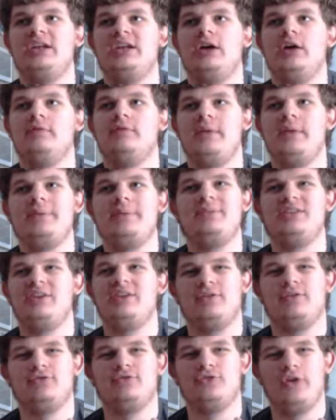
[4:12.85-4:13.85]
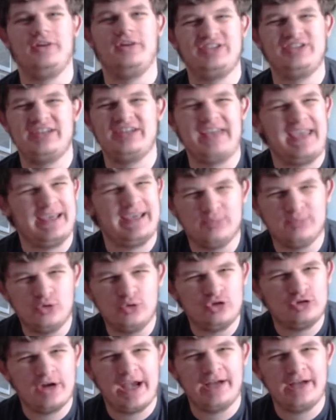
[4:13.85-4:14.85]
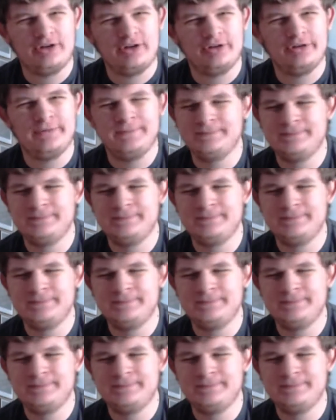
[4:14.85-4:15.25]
of maybe like a frosted animal cracker.